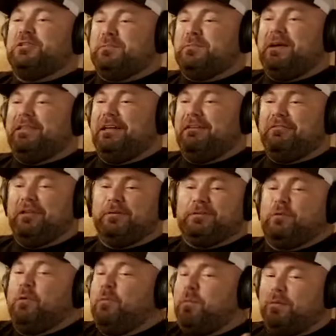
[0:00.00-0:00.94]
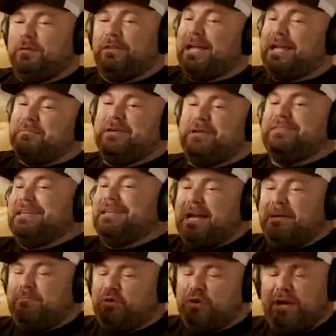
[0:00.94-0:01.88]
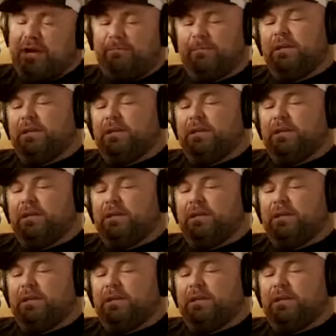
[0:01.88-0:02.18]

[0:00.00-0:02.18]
is my love language. I want people to like me and think I'm great.